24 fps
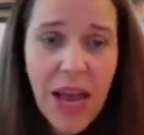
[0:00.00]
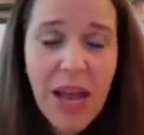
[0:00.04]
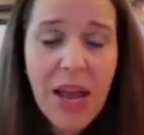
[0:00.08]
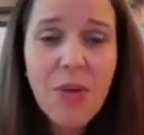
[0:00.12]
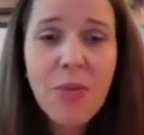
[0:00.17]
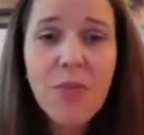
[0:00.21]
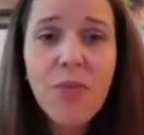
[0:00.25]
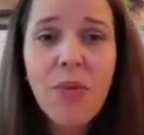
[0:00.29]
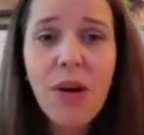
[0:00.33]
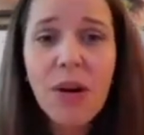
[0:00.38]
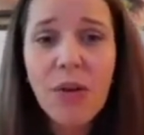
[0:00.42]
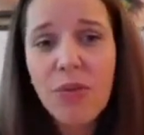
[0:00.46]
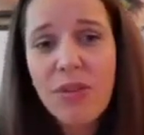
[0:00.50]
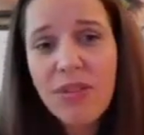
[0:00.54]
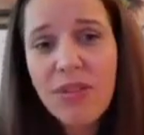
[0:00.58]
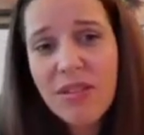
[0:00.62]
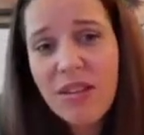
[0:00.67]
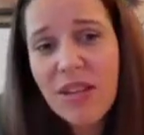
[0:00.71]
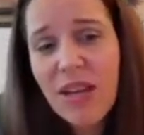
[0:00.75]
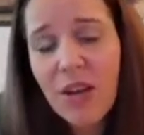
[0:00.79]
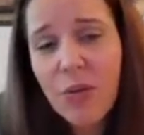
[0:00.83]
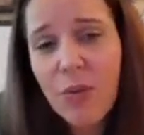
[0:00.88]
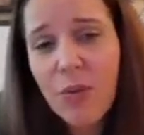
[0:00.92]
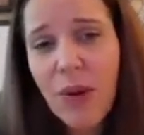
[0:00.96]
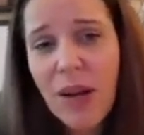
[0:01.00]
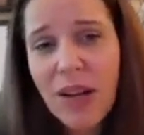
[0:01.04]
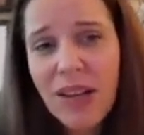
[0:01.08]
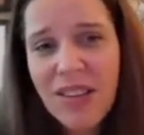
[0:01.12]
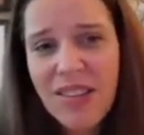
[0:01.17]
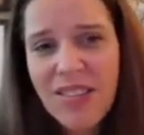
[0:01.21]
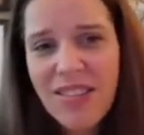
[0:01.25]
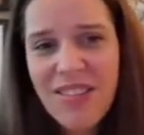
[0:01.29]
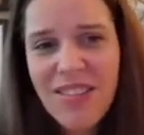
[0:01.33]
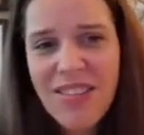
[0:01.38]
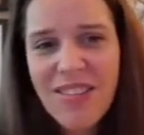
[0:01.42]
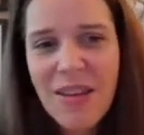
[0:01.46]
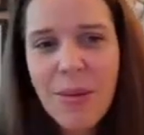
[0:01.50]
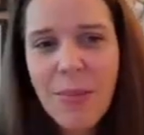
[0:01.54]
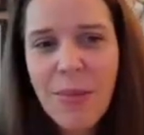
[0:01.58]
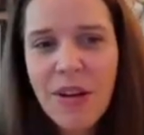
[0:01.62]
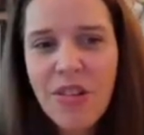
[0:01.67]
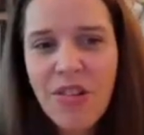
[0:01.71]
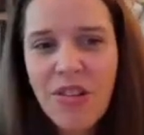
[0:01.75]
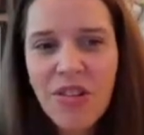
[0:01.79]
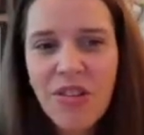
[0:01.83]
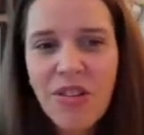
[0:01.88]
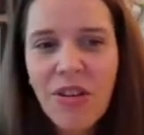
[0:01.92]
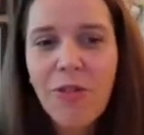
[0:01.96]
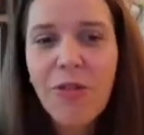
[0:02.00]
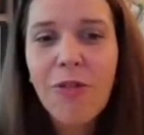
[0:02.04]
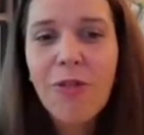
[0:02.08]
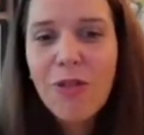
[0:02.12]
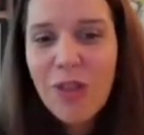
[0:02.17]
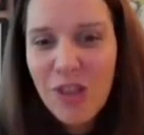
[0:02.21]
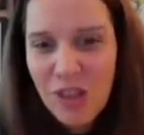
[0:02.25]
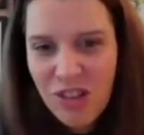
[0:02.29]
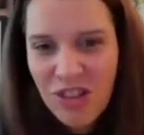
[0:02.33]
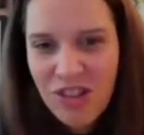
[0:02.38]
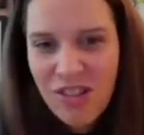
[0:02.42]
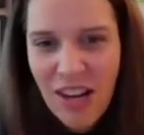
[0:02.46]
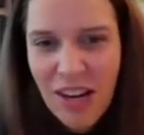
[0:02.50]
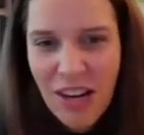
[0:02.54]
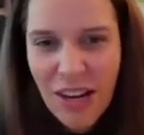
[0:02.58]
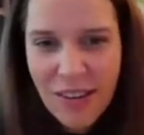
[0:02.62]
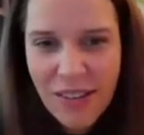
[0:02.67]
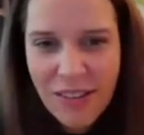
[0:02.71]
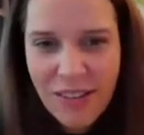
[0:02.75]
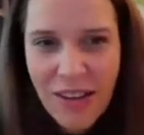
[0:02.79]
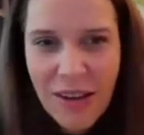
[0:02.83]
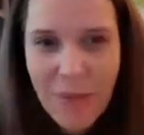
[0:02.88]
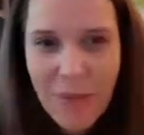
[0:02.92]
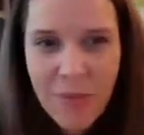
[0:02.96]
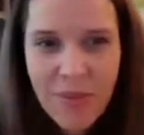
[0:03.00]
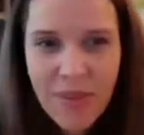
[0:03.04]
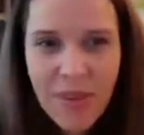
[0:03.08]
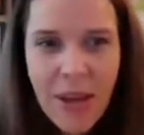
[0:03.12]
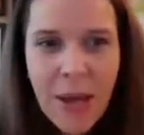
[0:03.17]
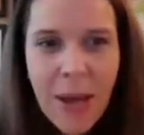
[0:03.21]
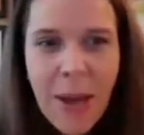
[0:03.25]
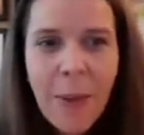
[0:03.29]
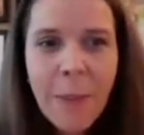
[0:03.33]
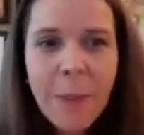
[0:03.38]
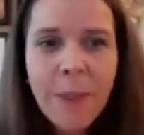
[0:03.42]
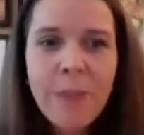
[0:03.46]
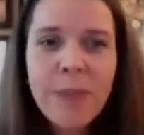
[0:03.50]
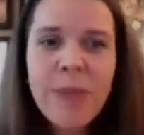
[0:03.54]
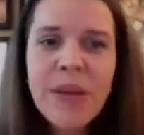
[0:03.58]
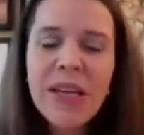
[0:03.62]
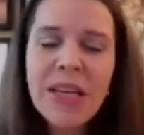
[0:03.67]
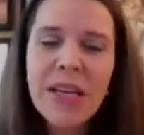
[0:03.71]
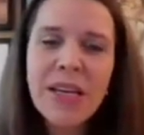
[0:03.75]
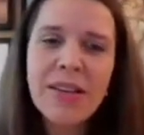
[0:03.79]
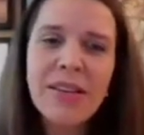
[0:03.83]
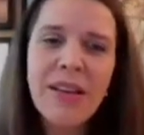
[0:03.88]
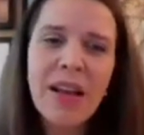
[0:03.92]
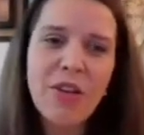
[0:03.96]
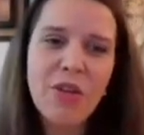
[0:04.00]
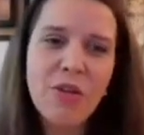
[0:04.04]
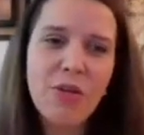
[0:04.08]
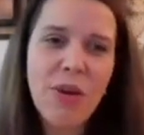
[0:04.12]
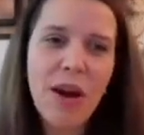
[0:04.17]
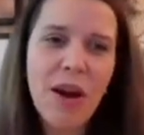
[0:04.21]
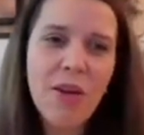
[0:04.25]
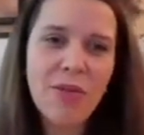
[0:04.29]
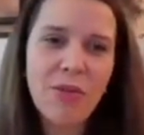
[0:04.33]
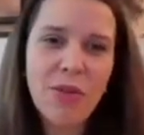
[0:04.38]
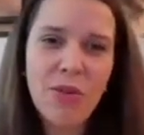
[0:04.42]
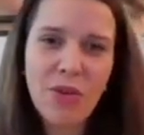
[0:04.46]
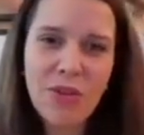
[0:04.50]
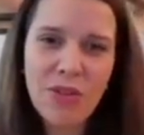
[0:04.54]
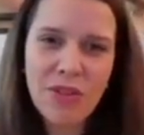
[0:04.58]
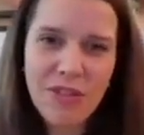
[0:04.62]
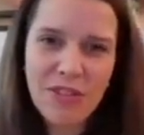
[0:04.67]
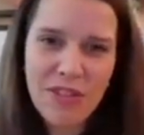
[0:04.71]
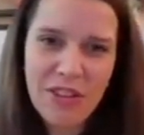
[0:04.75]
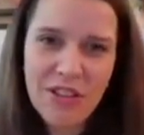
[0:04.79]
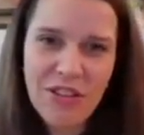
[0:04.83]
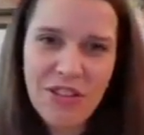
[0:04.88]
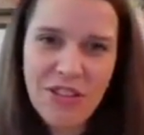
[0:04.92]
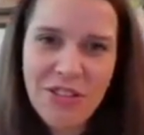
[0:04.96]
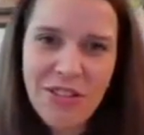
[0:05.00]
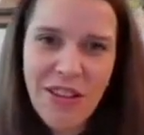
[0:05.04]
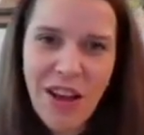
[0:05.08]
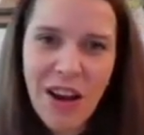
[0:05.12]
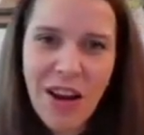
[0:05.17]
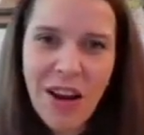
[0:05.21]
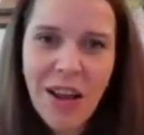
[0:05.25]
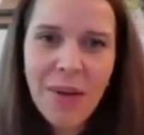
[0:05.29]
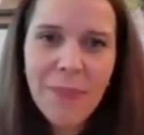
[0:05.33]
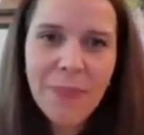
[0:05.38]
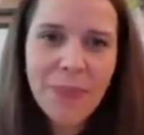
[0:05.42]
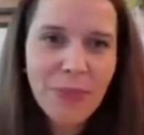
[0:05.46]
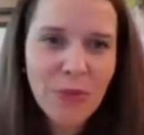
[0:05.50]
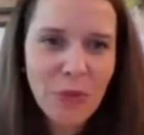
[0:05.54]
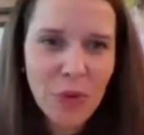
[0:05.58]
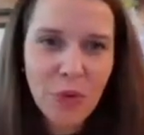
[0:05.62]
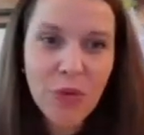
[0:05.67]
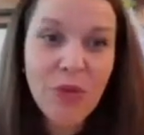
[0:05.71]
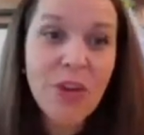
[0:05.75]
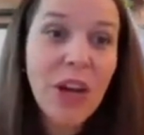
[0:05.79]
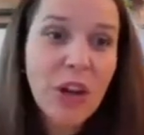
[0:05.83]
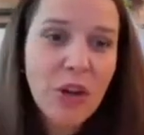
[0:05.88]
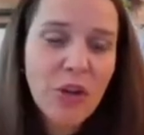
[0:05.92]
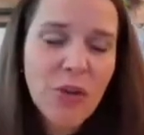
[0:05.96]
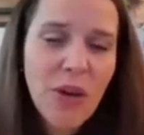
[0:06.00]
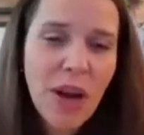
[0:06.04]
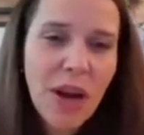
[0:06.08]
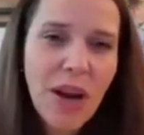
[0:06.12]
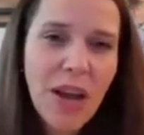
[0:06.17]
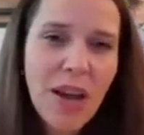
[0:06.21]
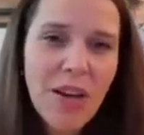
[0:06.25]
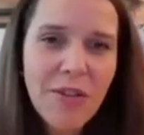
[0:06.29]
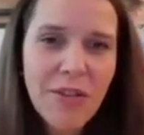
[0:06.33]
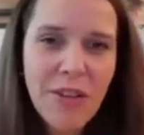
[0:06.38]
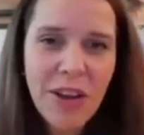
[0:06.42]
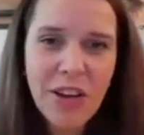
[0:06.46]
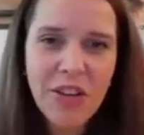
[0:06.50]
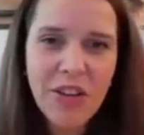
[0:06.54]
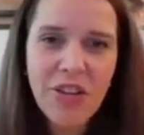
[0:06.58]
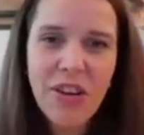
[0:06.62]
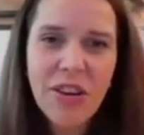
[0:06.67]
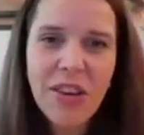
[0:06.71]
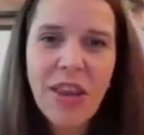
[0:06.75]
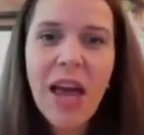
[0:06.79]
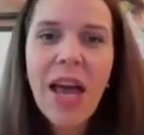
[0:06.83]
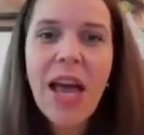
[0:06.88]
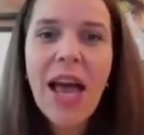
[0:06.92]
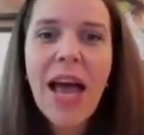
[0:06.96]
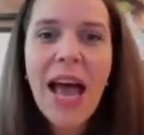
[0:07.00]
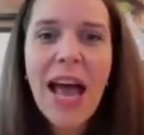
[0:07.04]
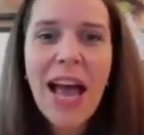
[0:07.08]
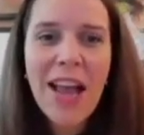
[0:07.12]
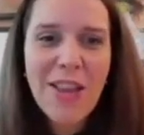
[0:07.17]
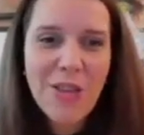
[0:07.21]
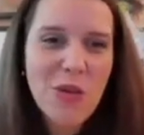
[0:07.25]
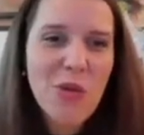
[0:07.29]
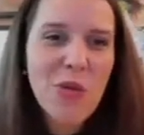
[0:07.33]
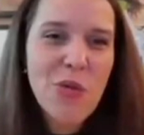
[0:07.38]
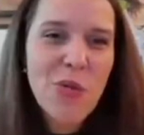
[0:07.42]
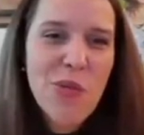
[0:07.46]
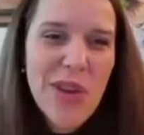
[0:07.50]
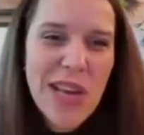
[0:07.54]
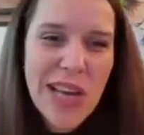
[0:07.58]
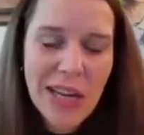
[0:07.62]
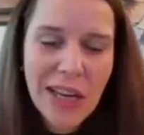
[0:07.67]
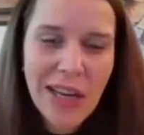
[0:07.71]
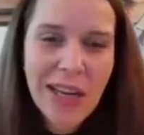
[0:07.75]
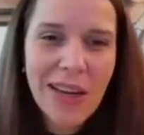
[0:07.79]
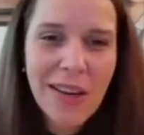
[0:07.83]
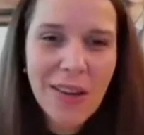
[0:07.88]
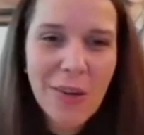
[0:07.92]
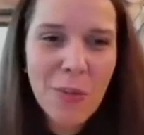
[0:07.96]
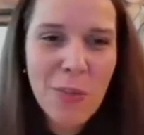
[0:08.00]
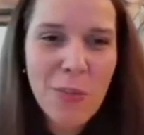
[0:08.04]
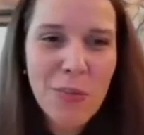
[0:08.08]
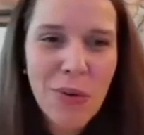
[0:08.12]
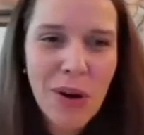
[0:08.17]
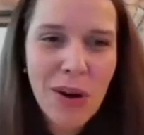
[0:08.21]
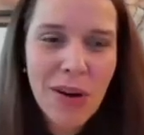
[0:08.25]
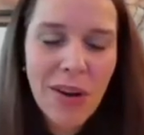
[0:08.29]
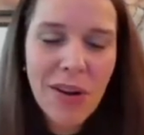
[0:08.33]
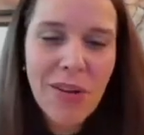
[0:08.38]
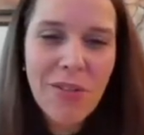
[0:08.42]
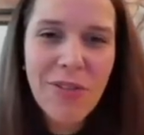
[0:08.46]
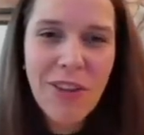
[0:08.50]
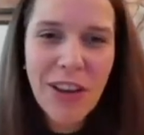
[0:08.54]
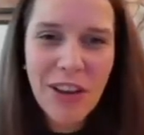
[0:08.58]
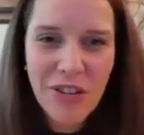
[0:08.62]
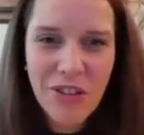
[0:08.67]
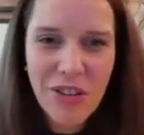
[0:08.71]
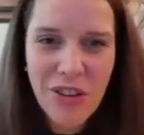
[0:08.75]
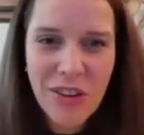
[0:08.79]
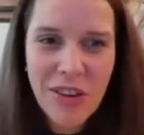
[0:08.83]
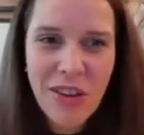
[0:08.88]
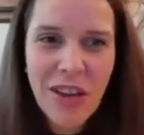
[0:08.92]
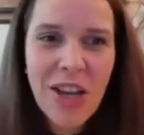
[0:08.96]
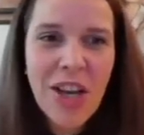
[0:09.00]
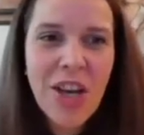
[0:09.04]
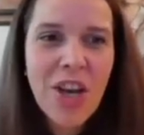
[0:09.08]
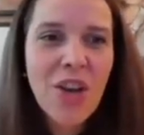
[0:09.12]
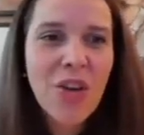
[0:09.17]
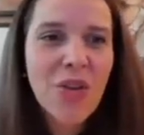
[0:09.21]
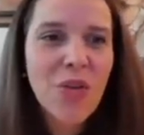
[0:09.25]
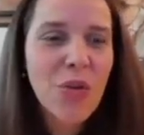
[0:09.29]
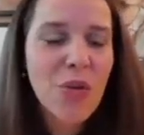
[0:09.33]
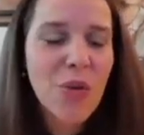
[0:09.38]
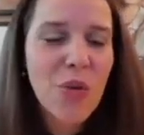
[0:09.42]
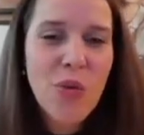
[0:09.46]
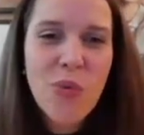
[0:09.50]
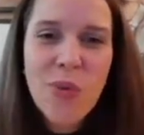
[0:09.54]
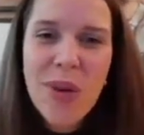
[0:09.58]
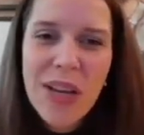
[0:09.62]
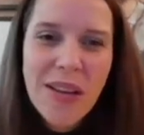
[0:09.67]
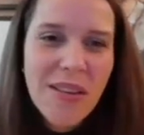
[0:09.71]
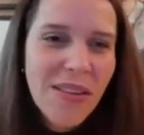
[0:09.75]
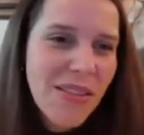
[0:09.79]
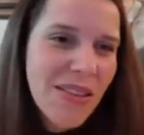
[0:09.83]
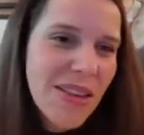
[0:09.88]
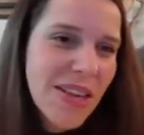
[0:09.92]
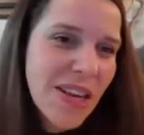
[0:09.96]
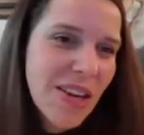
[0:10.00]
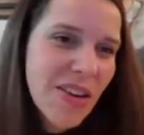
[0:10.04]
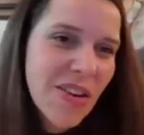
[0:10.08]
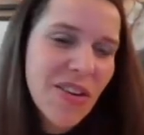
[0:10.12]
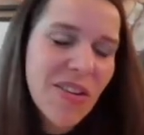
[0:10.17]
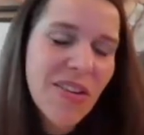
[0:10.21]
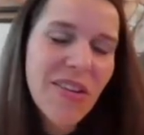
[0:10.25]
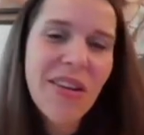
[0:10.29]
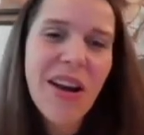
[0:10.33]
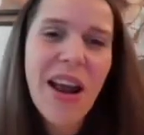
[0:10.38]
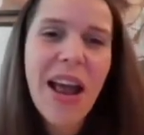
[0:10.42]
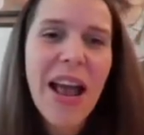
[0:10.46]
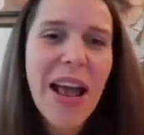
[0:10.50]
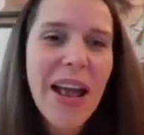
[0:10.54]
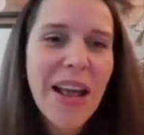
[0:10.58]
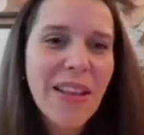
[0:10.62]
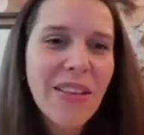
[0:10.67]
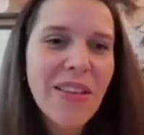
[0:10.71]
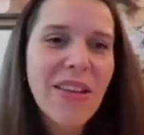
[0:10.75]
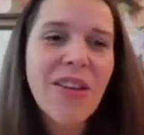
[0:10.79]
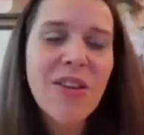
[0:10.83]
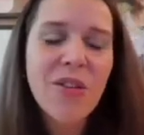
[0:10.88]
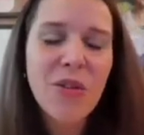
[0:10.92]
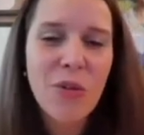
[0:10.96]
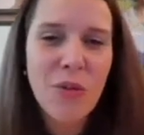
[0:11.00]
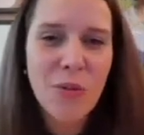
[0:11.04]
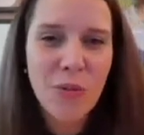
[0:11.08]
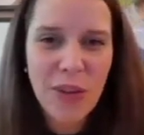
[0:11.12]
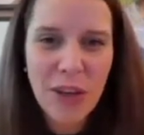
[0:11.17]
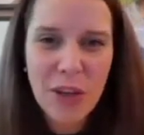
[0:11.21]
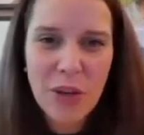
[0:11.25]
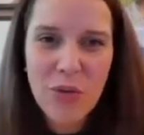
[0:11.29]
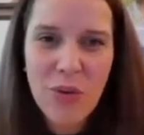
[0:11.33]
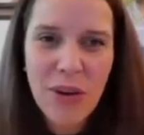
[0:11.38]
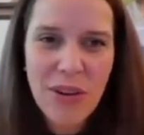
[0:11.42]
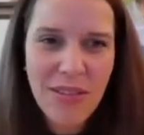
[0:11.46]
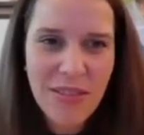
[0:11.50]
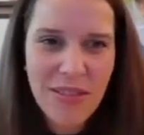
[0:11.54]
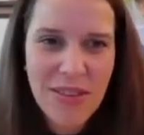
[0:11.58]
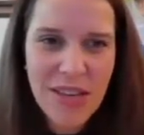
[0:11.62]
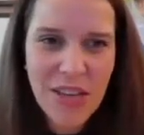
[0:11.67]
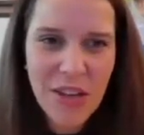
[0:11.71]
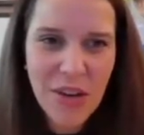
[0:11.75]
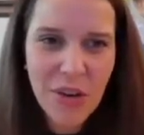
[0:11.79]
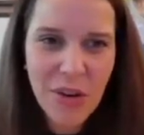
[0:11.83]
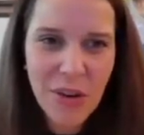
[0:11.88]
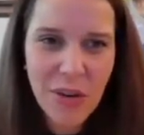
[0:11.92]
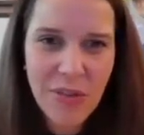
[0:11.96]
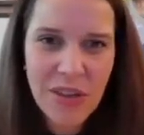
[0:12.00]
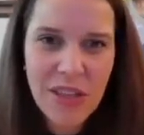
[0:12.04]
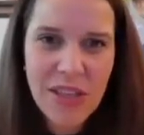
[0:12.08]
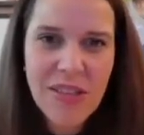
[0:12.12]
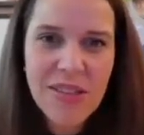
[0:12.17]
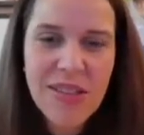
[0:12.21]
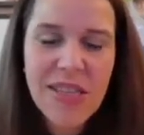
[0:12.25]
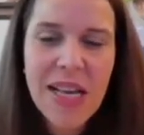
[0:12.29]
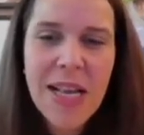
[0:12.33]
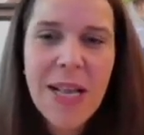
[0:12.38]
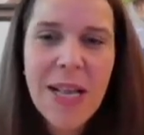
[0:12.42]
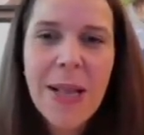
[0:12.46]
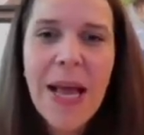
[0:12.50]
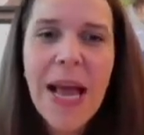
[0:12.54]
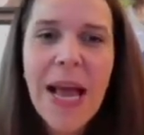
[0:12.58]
And what we see as well is this emergence of phygital items, meaning that you have the digital, the virtual version, and the real product version, so the real sneaker and the virtual sneaker of it.